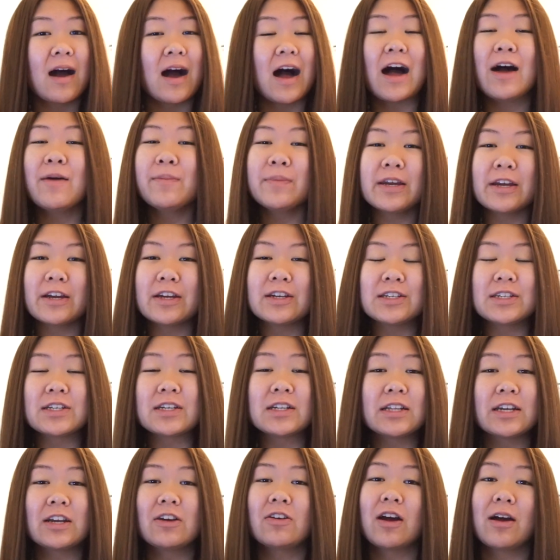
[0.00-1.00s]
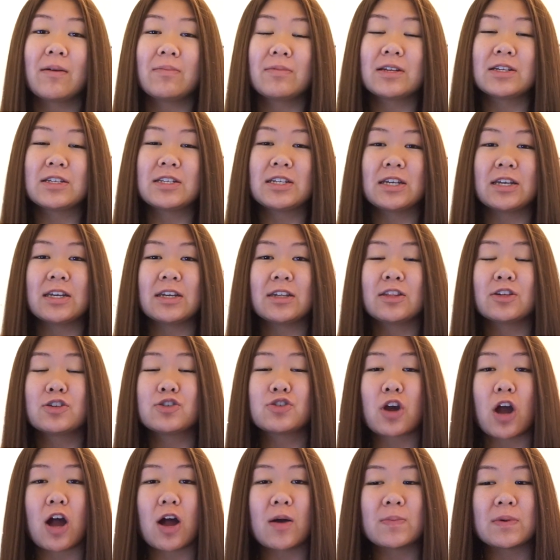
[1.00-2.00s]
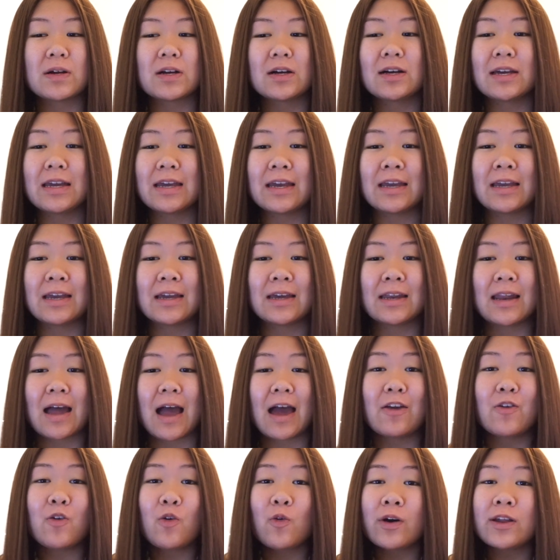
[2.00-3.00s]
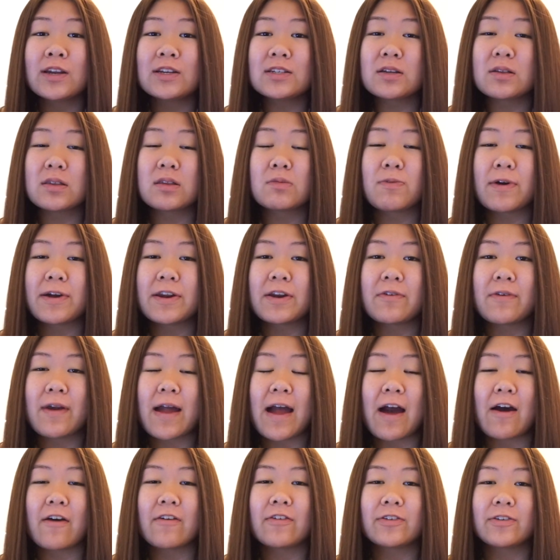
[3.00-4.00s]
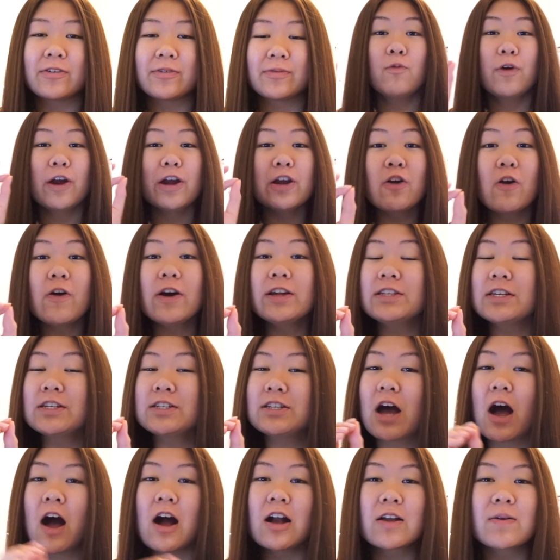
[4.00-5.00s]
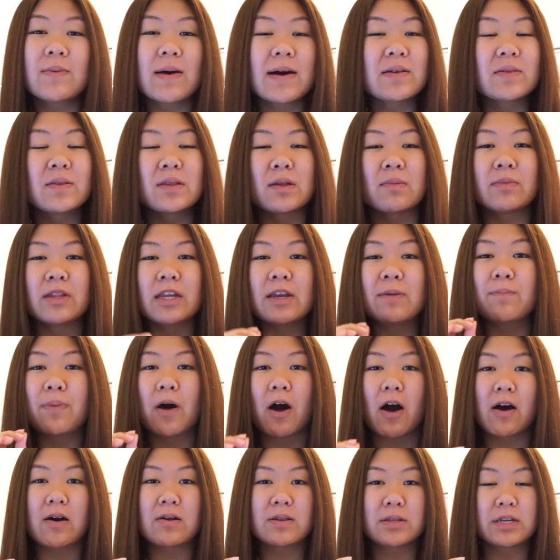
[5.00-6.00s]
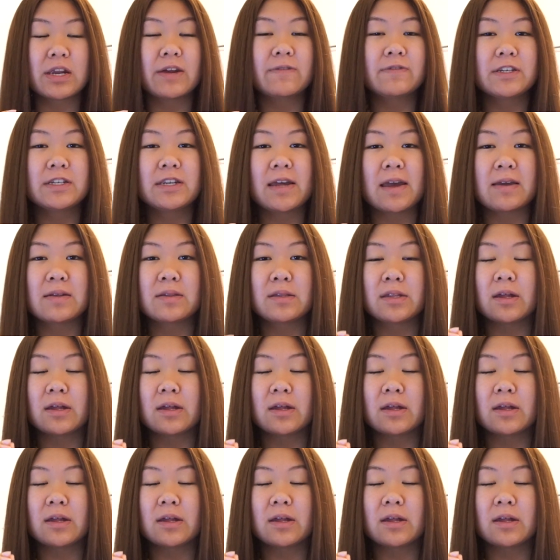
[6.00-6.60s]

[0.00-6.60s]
I'm here to clear up the tea, the drama, and I don't want it to spread around. We're going to talk about something positive today,